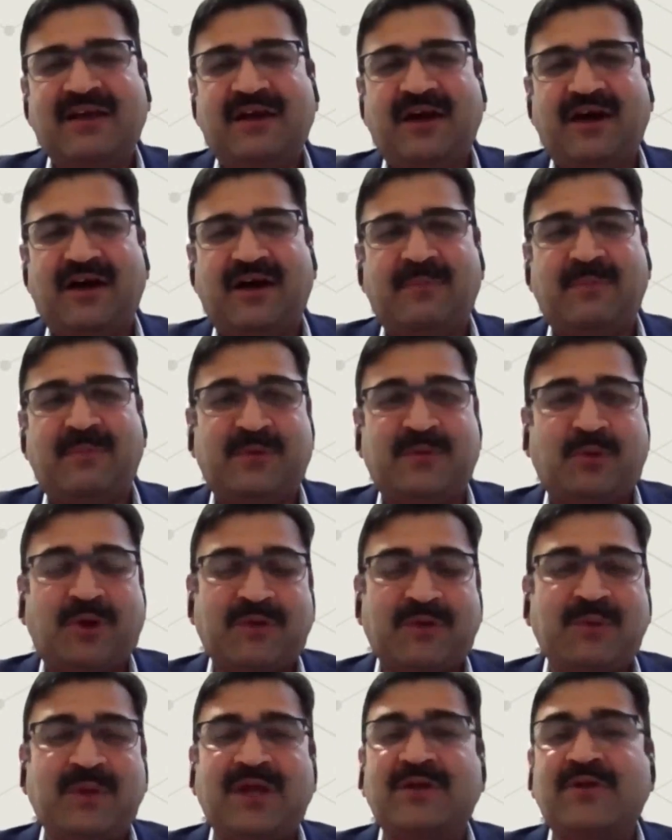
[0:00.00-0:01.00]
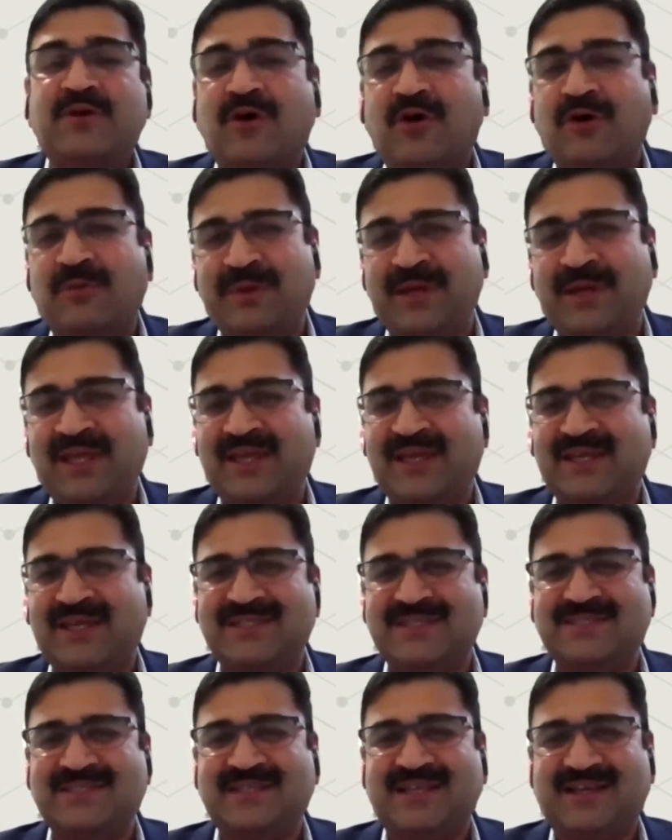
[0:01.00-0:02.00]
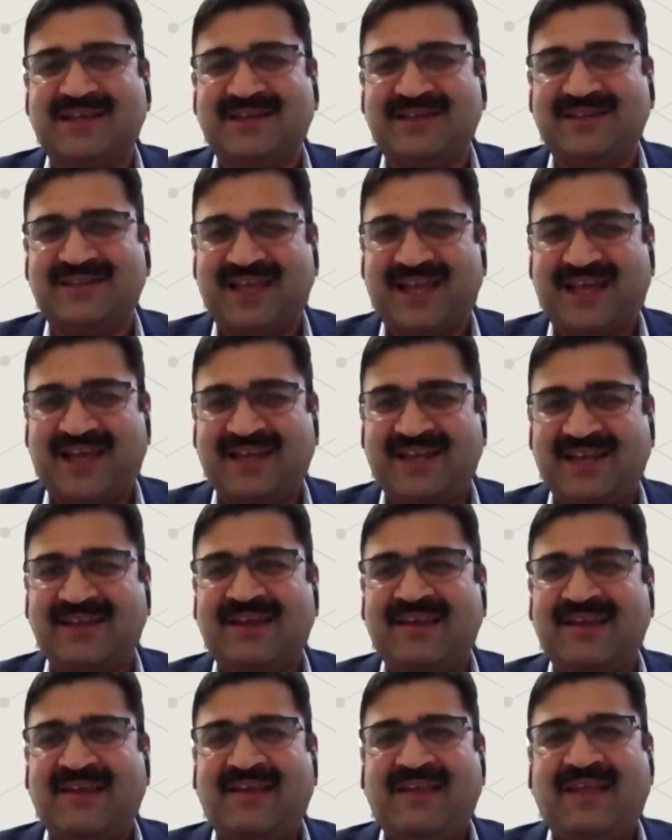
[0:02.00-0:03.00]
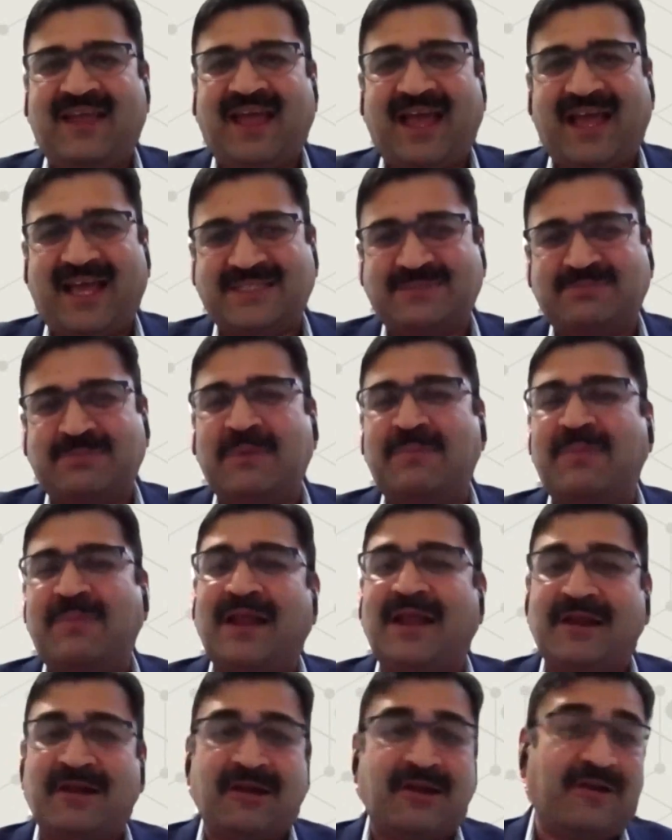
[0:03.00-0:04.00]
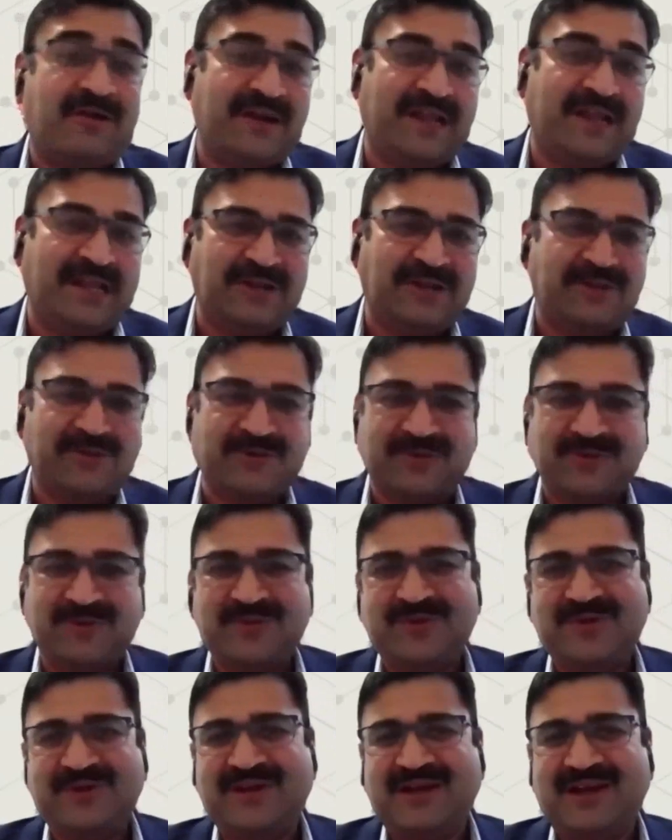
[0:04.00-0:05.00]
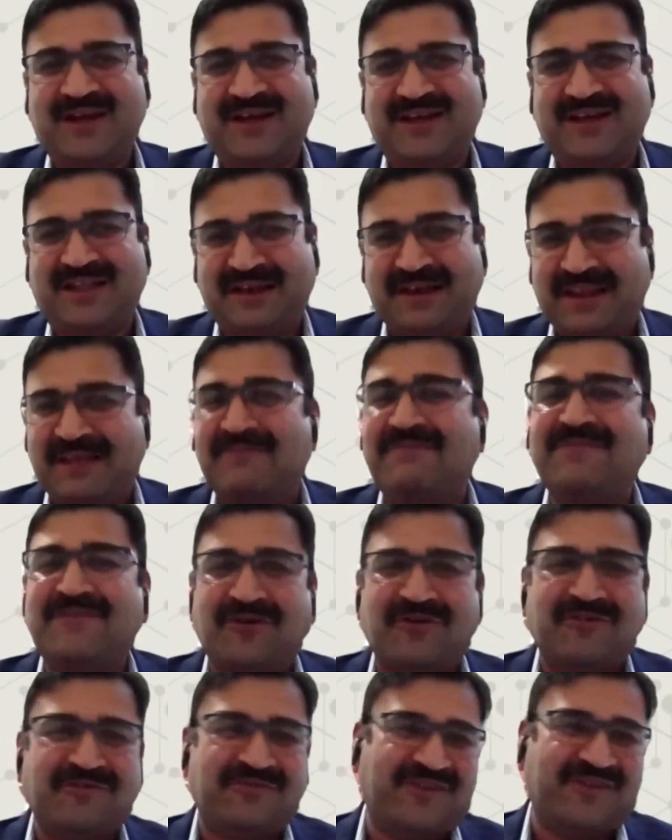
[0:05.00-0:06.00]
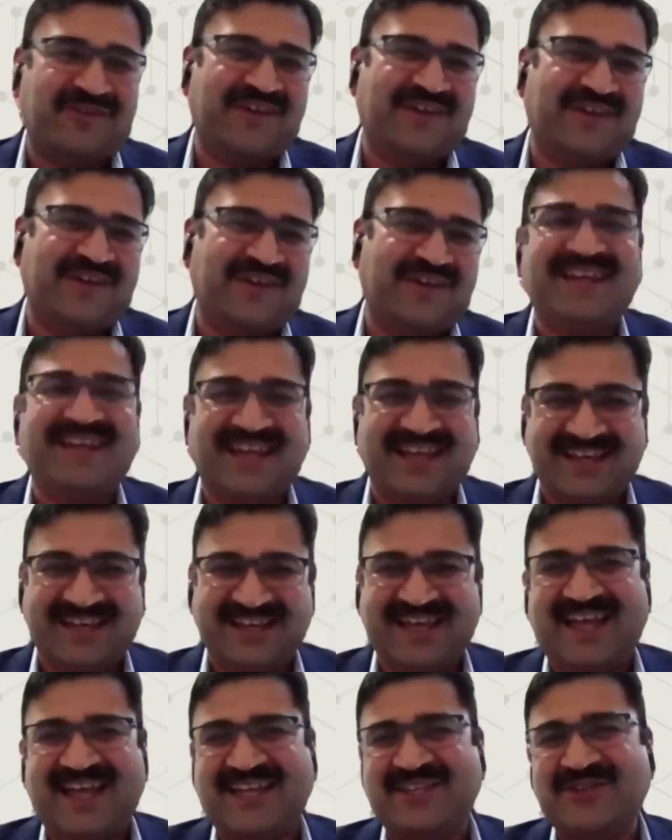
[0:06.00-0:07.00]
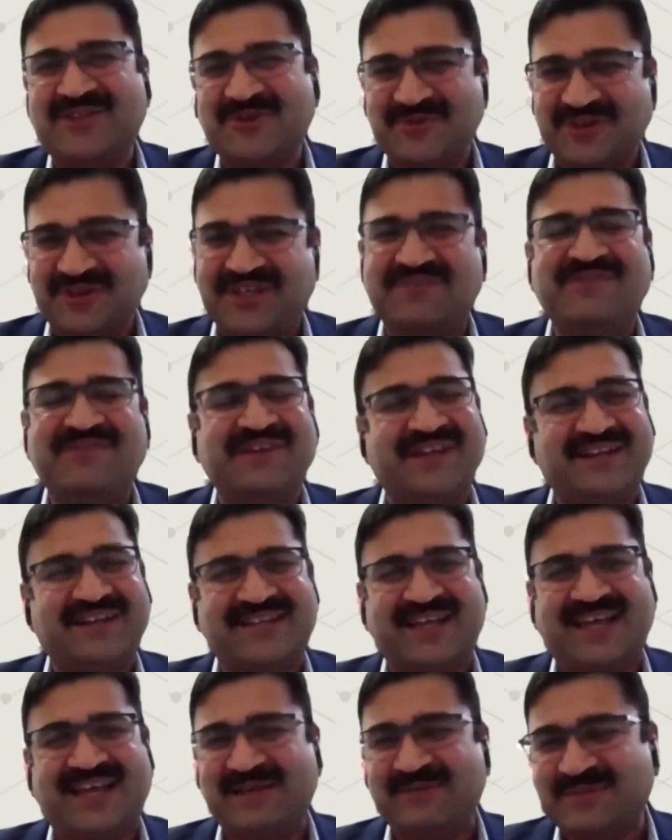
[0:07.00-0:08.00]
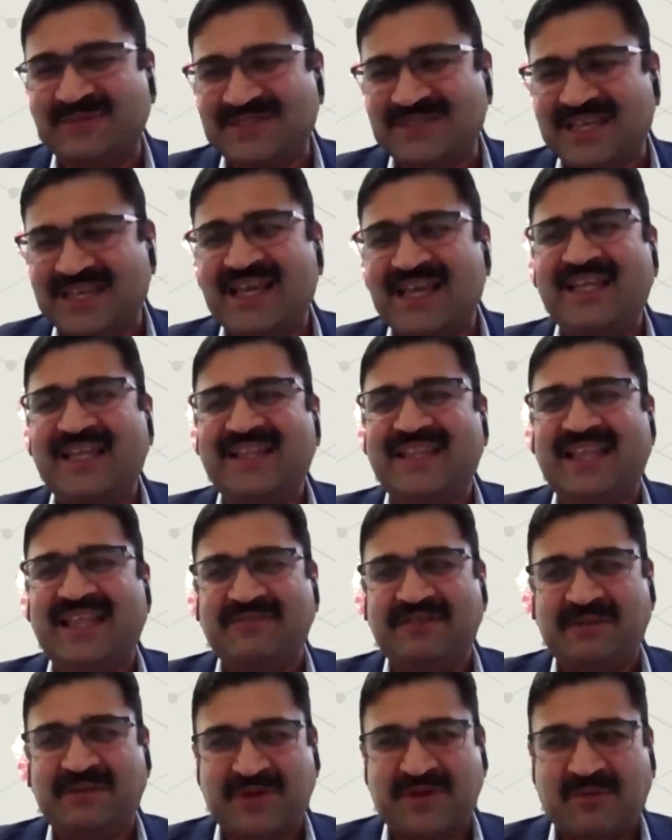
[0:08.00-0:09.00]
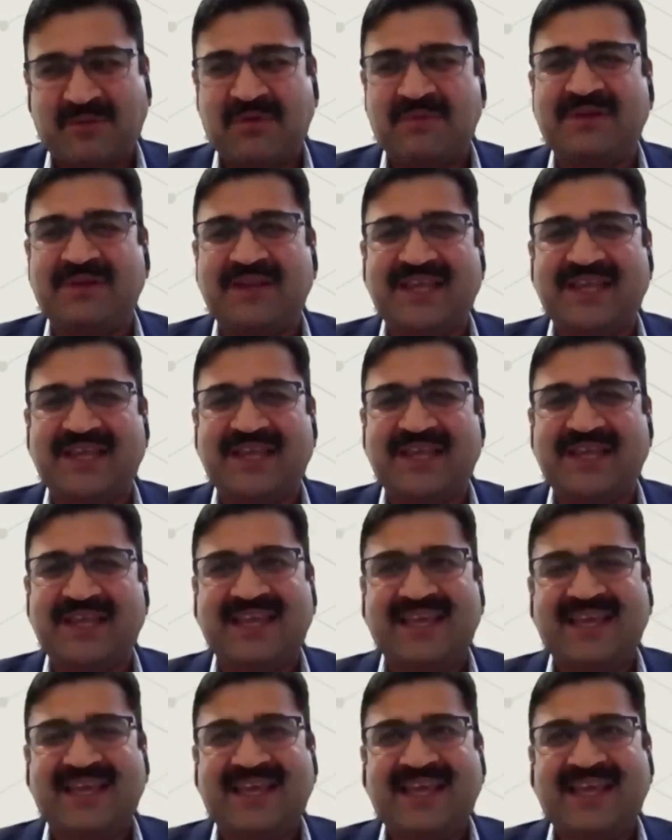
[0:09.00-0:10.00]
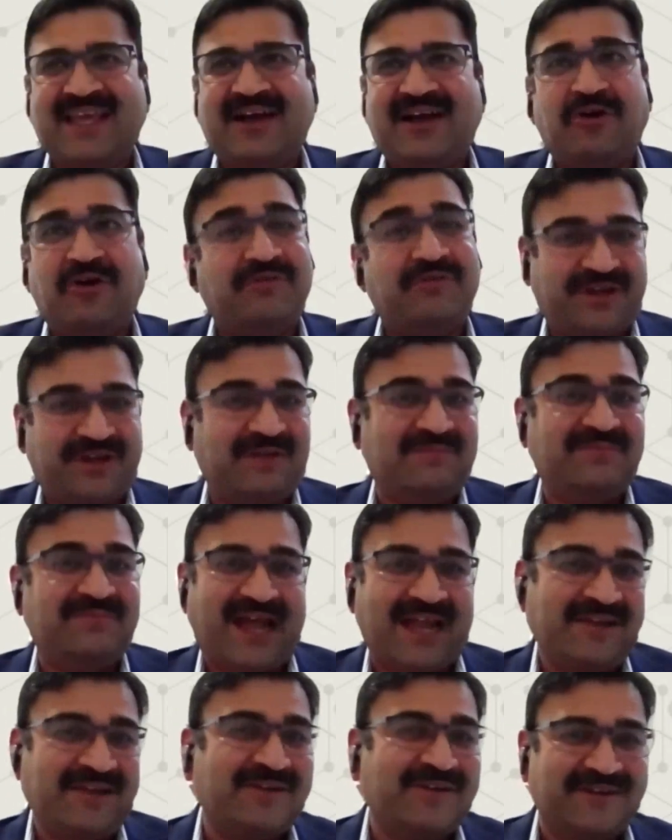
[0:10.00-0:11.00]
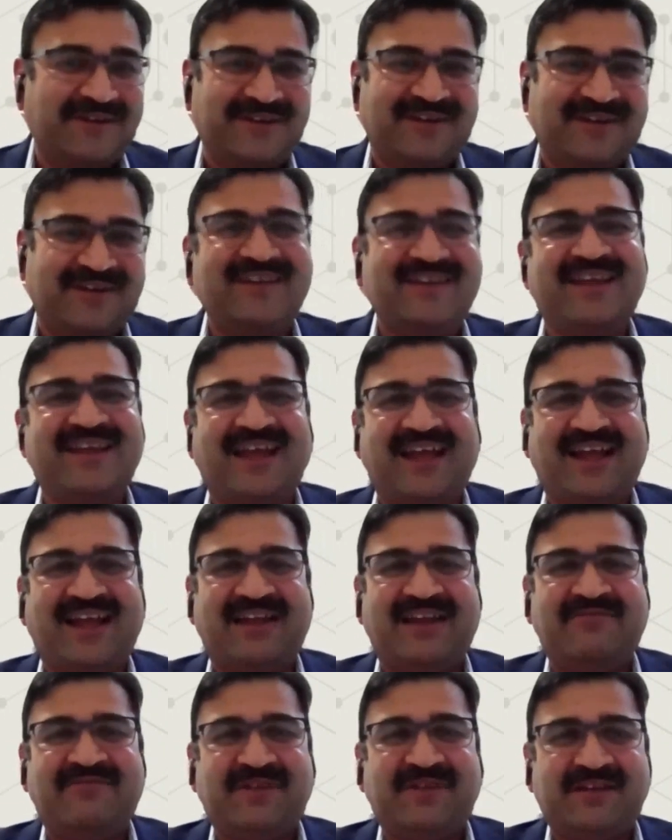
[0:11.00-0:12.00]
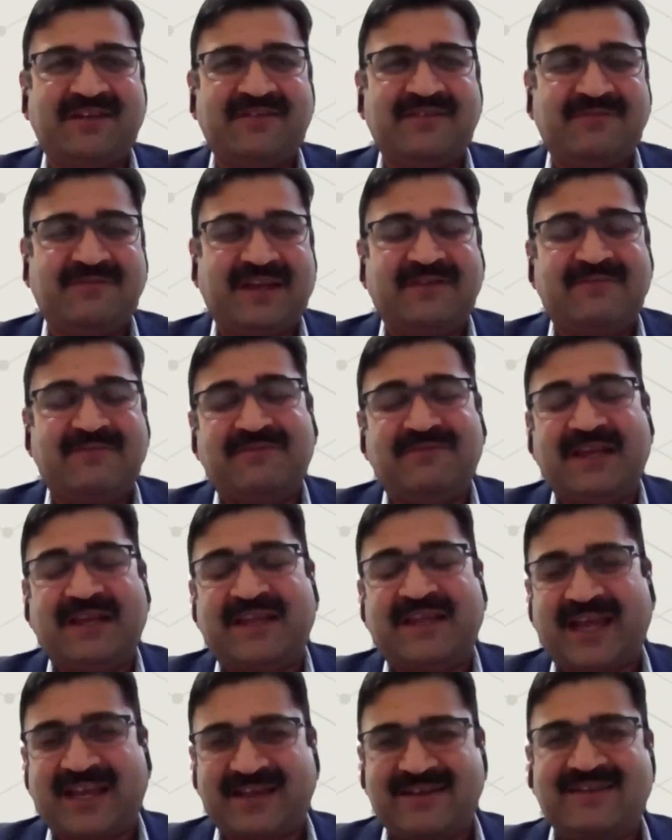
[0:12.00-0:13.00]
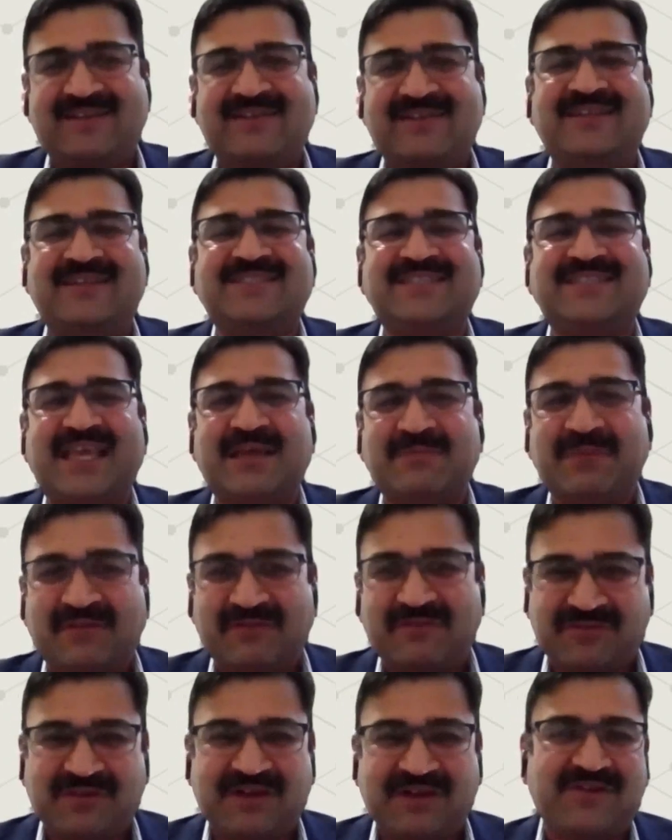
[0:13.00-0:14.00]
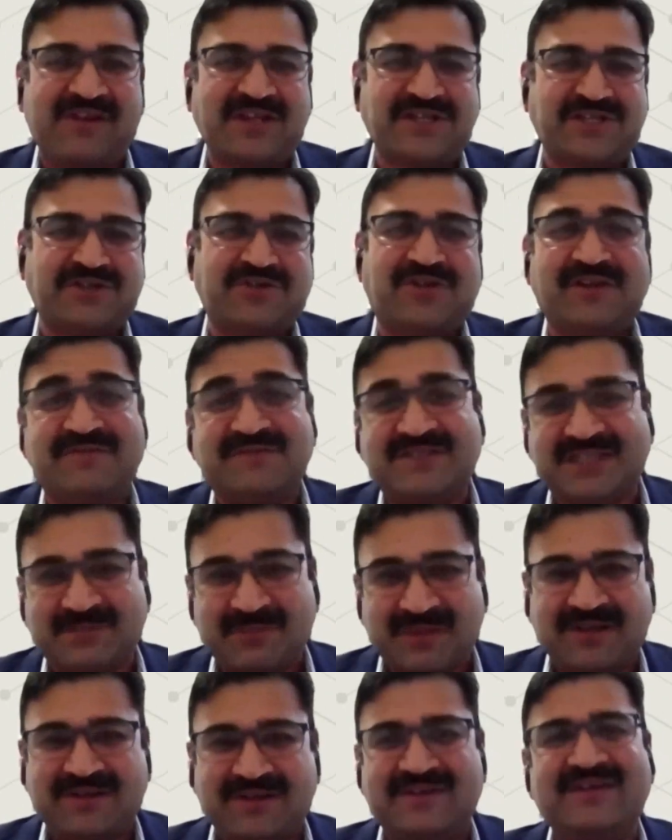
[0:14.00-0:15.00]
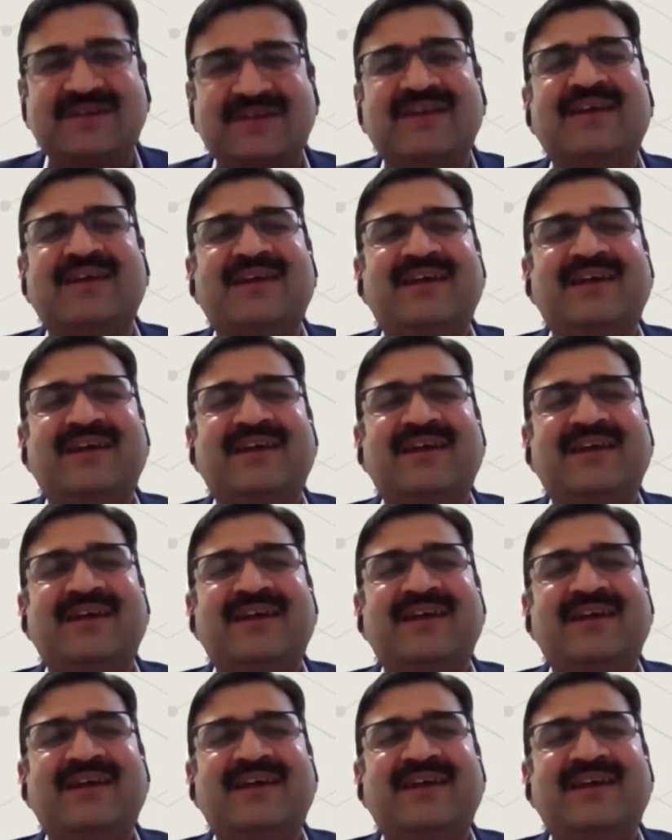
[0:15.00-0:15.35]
Uh, but what we are hoping is uh, that as people are learning to uh, live COVID uh, and through the difficult times, they will probably overcome that hurdle and will will will get the same level of interaction or if similar,